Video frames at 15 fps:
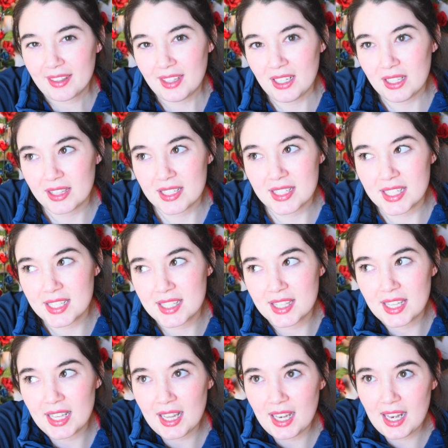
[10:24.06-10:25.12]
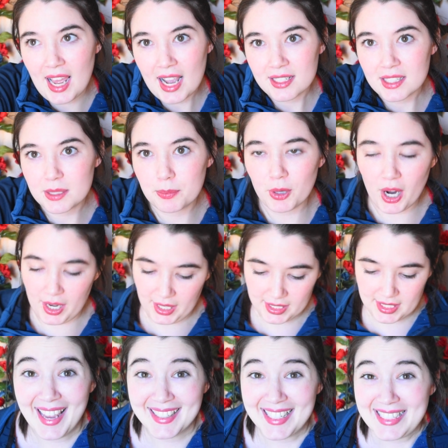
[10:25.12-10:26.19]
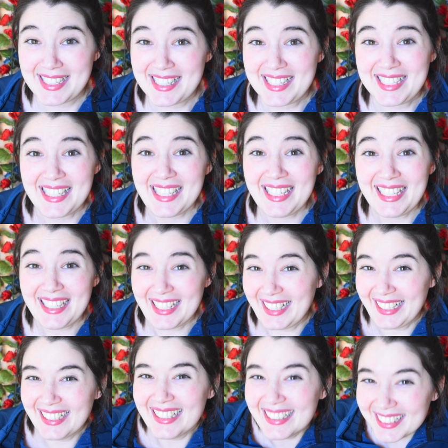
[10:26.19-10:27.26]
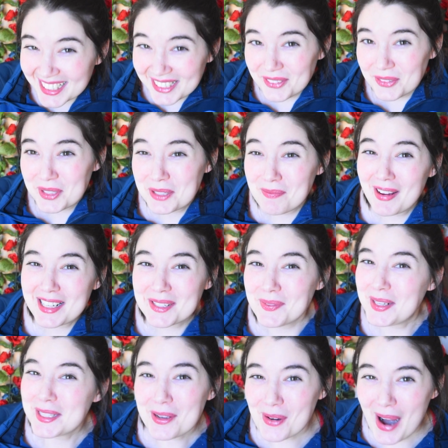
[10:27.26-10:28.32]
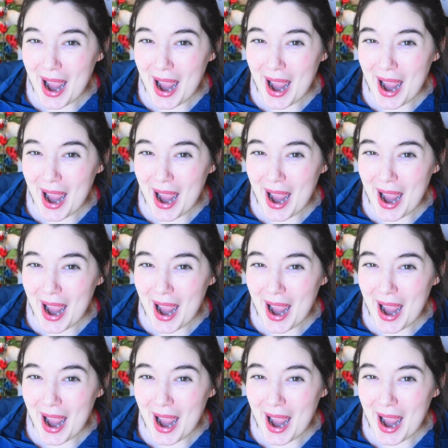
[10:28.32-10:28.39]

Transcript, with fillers: I think this is the last product and it's tea, which makes me so